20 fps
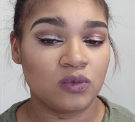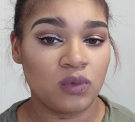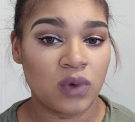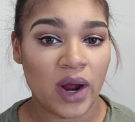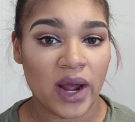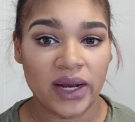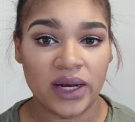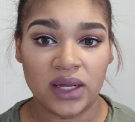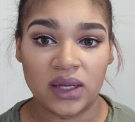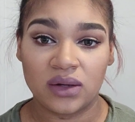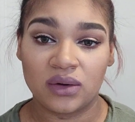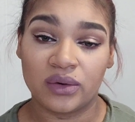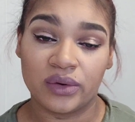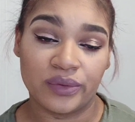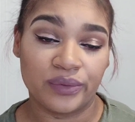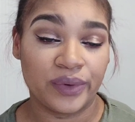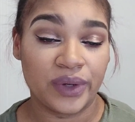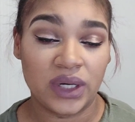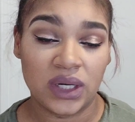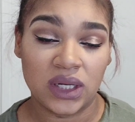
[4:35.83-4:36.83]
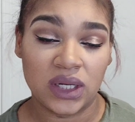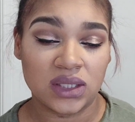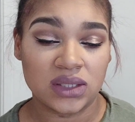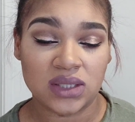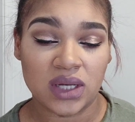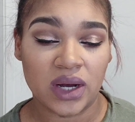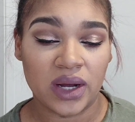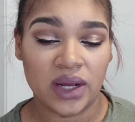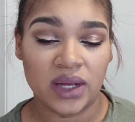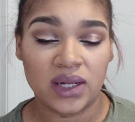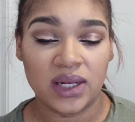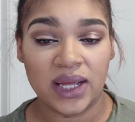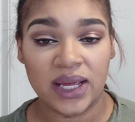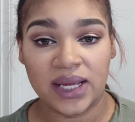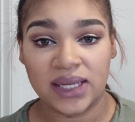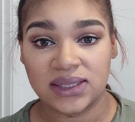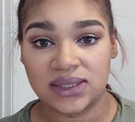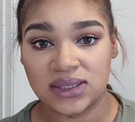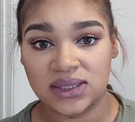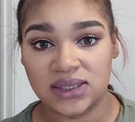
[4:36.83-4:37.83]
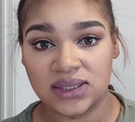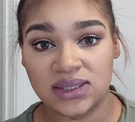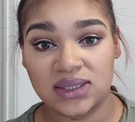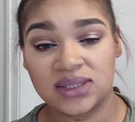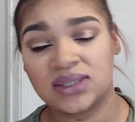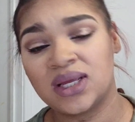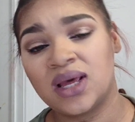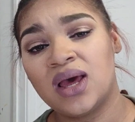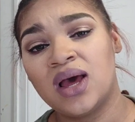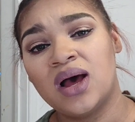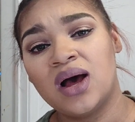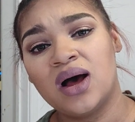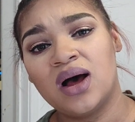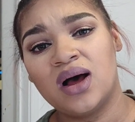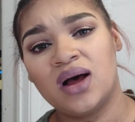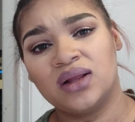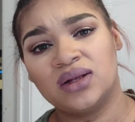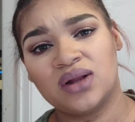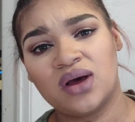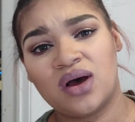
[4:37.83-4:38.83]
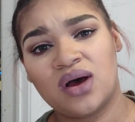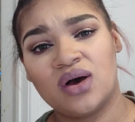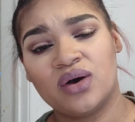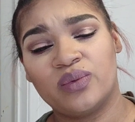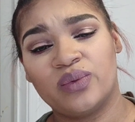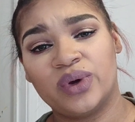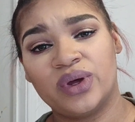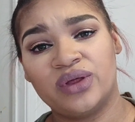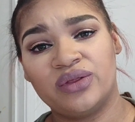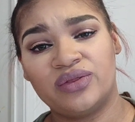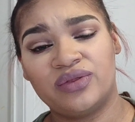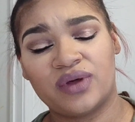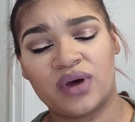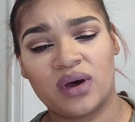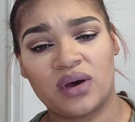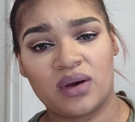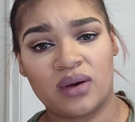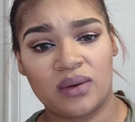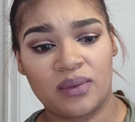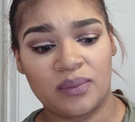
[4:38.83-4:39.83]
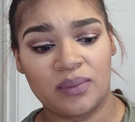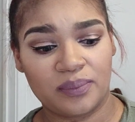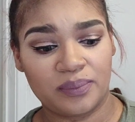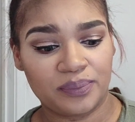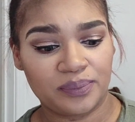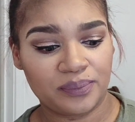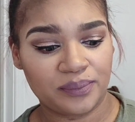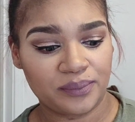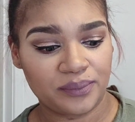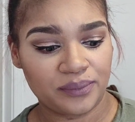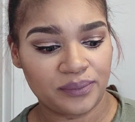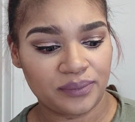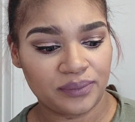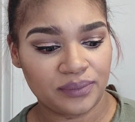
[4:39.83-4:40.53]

writing or reading, sorry, classes, along with, um,